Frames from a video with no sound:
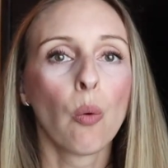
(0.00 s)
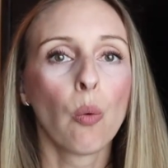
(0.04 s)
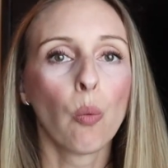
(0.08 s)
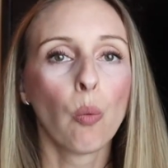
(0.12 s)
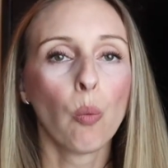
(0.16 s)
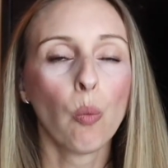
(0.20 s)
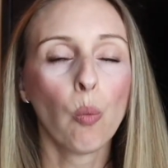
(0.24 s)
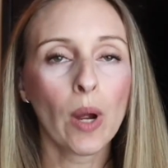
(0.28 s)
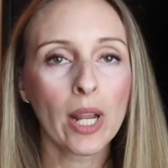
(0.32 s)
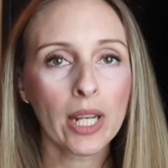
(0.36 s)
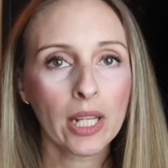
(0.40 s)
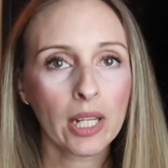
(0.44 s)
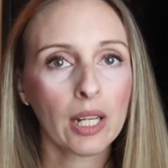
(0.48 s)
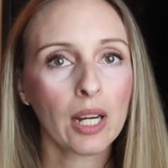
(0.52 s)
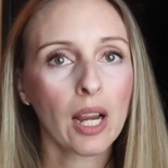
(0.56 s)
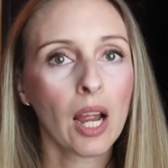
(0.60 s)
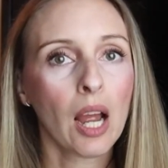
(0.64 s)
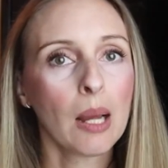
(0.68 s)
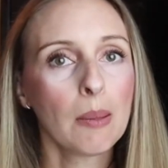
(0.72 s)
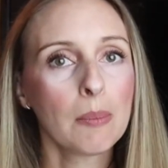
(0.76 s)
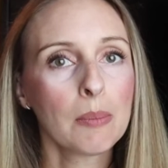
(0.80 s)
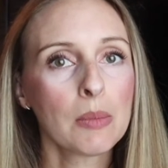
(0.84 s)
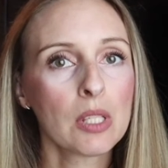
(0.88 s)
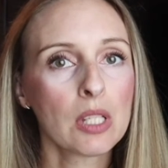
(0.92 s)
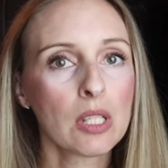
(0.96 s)
When it
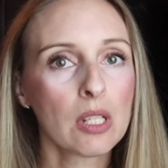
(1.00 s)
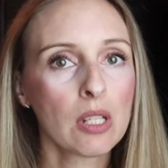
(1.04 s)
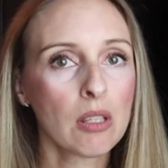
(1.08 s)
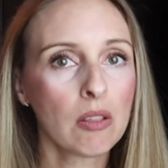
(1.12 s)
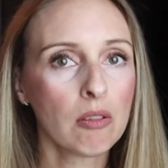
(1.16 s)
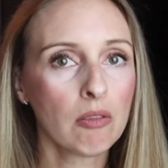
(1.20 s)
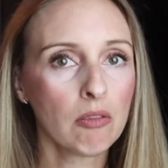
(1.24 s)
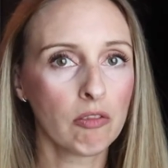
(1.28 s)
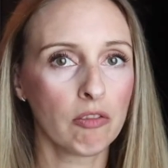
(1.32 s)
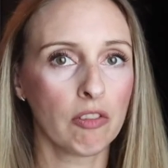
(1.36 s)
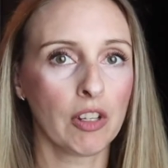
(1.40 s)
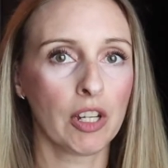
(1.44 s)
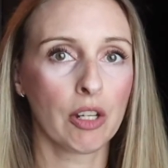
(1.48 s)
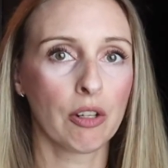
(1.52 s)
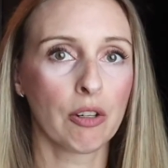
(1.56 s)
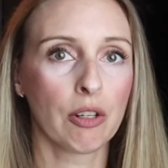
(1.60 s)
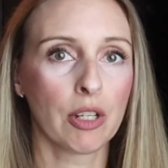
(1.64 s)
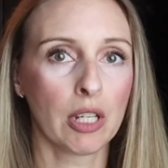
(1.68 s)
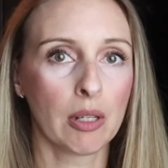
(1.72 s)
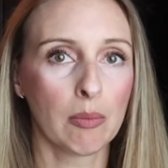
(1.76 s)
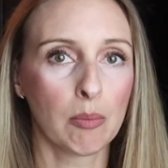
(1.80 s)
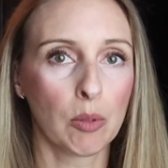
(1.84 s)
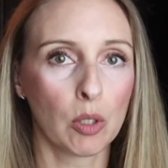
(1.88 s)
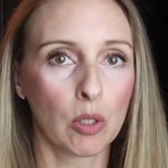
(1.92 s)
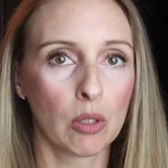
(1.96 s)
comes to the
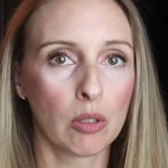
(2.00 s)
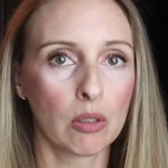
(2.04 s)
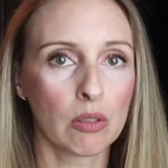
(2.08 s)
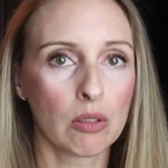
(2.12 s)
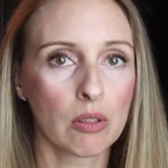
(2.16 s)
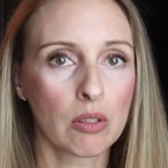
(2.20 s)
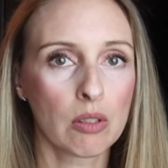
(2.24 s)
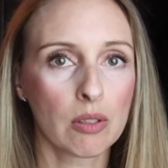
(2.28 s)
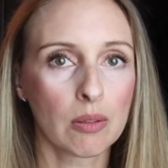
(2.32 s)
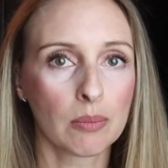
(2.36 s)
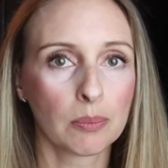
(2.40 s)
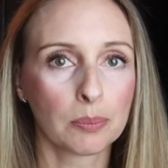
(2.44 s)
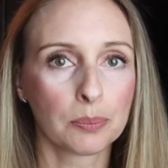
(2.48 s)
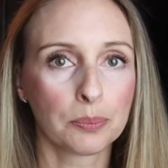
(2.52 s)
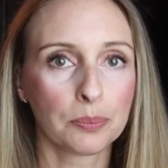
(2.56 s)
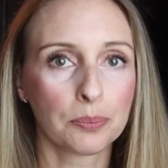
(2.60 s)
variables,